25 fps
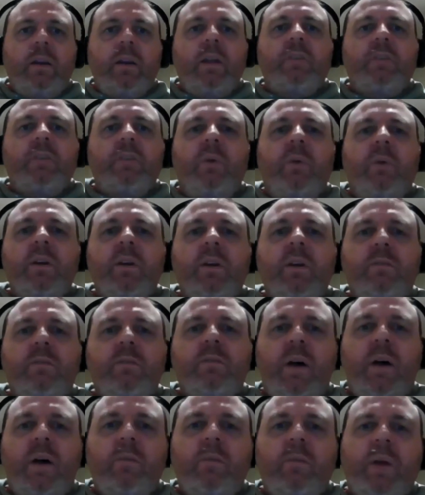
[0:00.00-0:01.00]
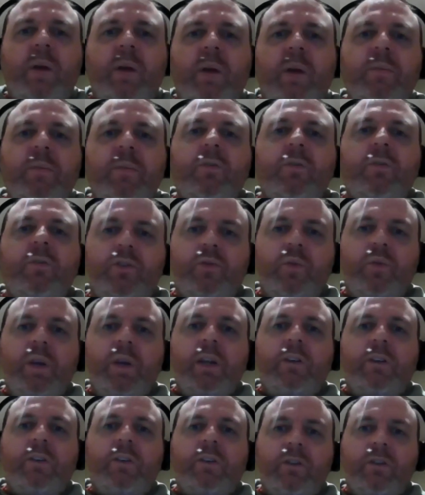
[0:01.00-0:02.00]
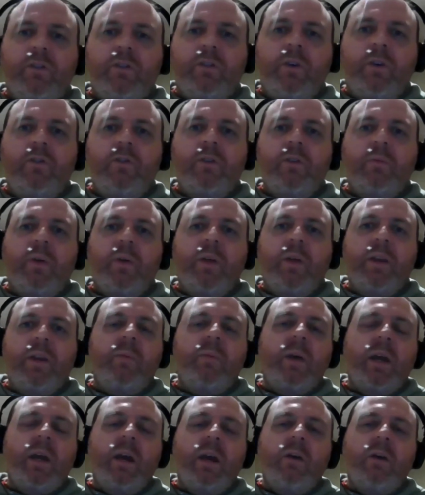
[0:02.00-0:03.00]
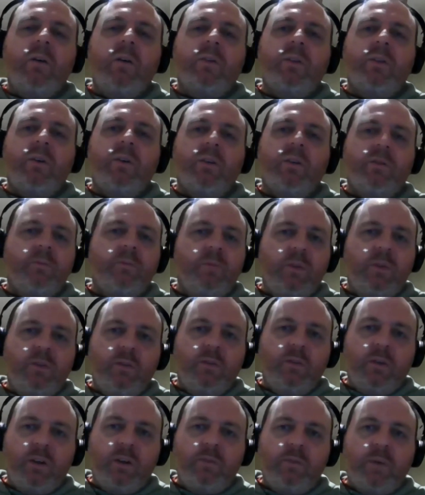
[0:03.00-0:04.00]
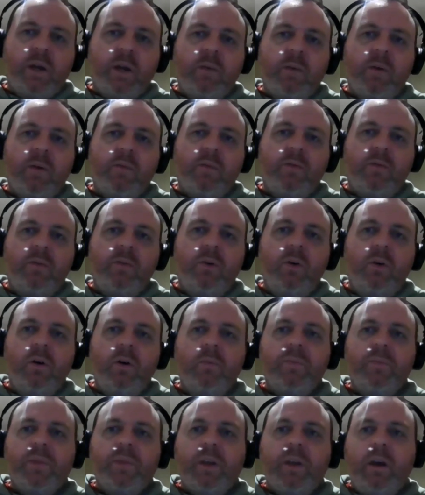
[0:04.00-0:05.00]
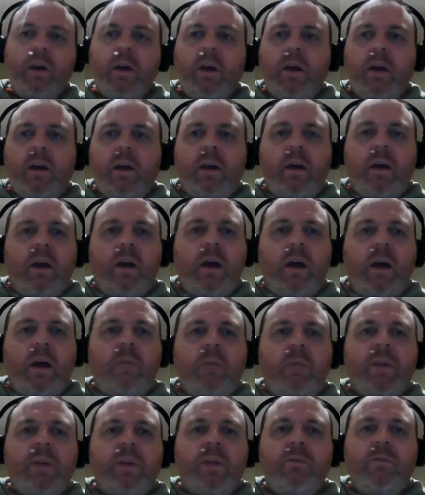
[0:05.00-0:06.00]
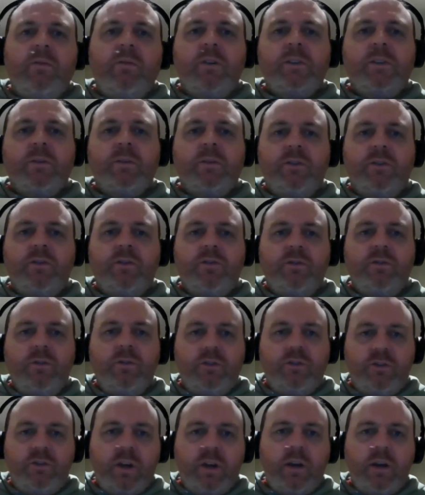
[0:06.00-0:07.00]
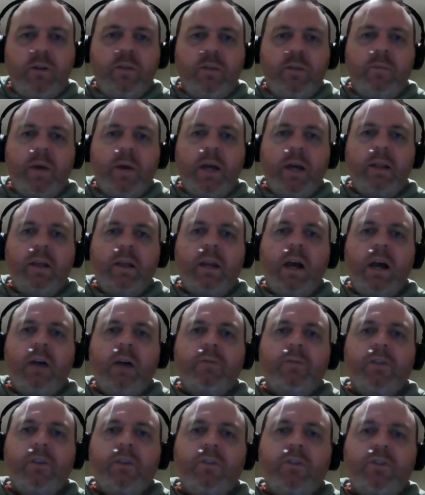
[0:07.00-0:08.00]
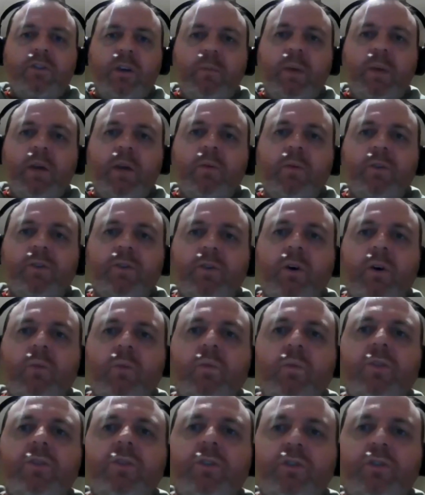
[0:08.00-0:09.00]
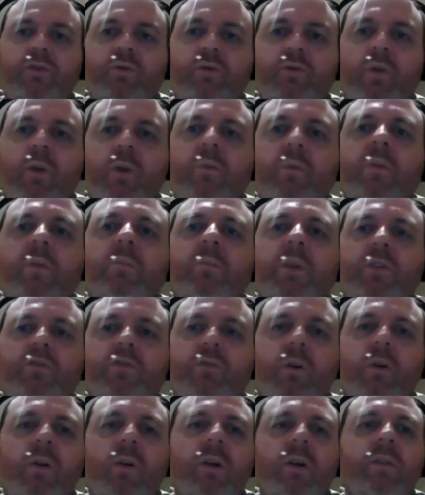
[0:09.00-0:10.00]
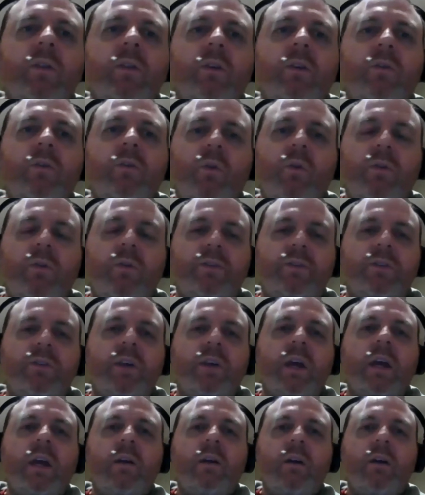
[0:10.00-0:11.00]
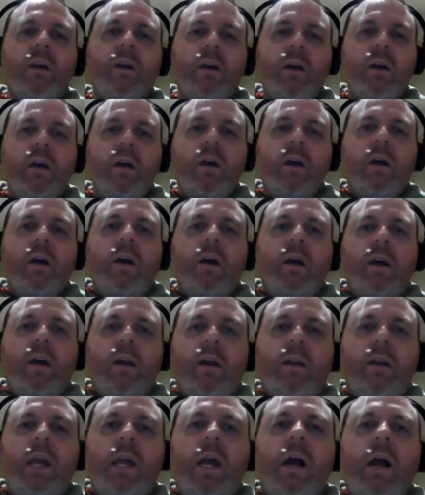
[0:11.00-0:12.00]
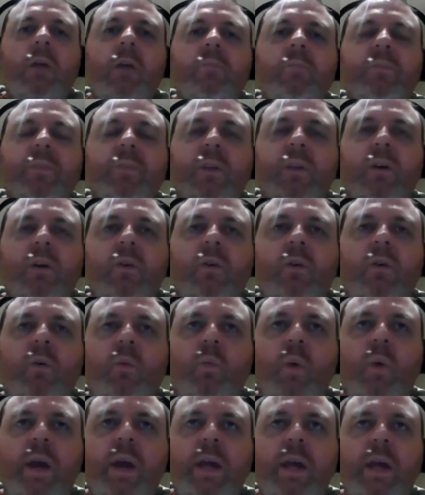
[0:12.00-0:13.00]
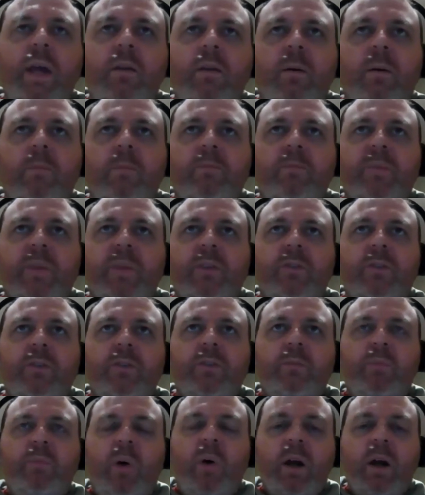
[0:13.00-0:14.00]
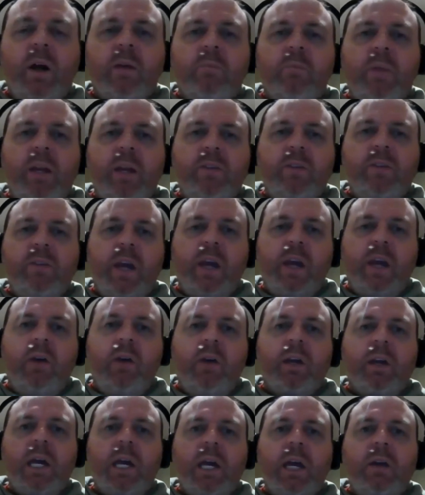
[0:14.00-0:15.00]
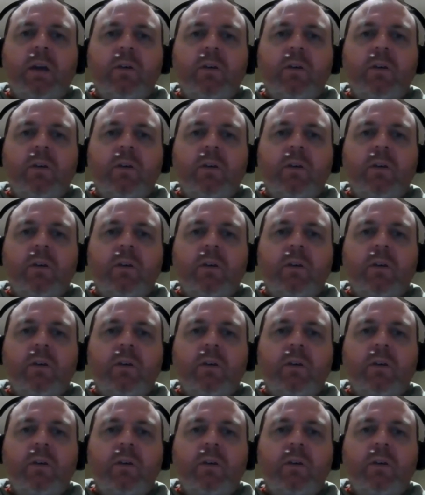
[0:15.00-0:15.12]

Now, Spike and his mother bump into a Swedish soldier by the name of Eric that I explained about before. He finds himself stranded on the mainland after the ship he was on was destroyed when patrolling the North Sea. Now, when Spike meets Eric,